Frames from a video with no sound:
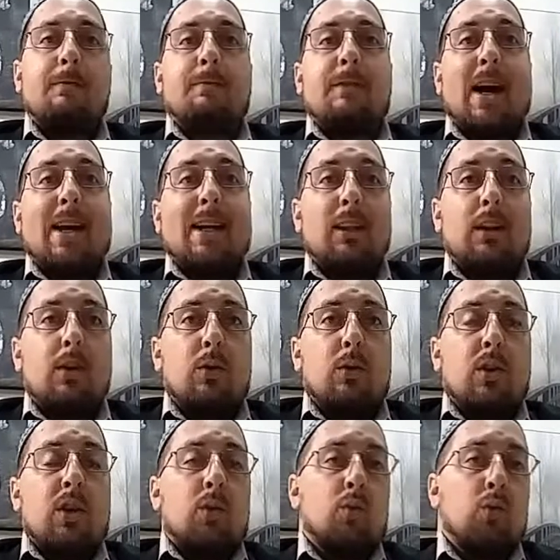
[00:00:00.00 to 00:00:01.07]

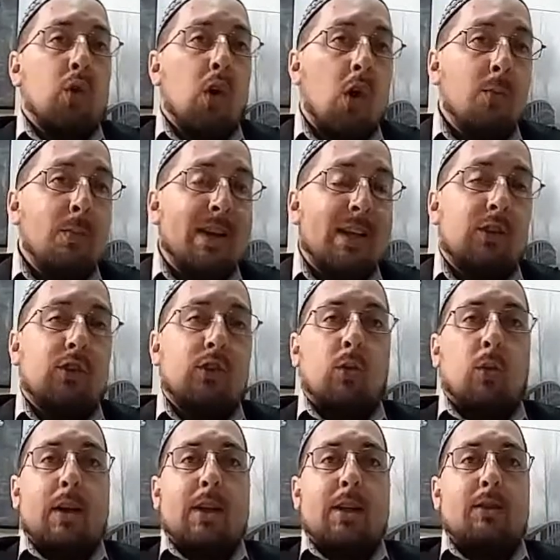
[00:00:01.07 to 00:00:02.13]
Philo, Roman
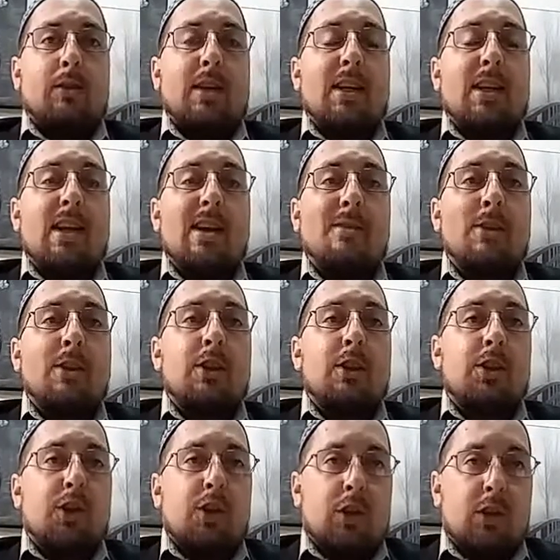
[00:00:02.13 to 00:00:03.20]
historians, and even
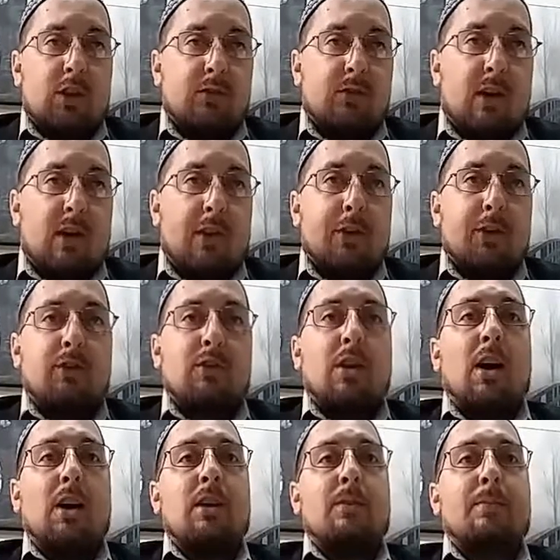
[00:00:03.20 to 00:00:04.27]
the church fathers
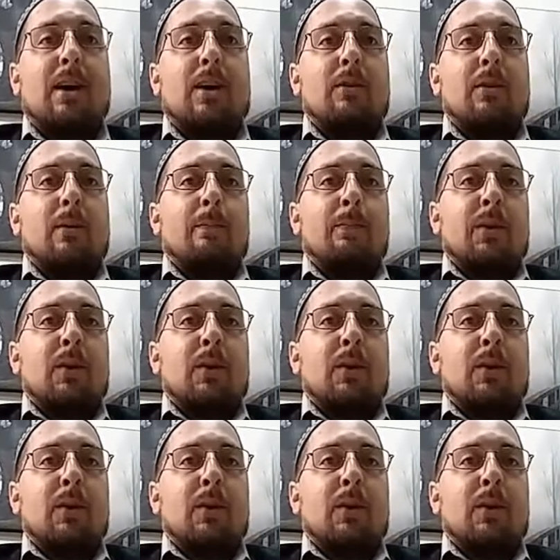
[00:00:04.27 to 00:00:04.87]
talk about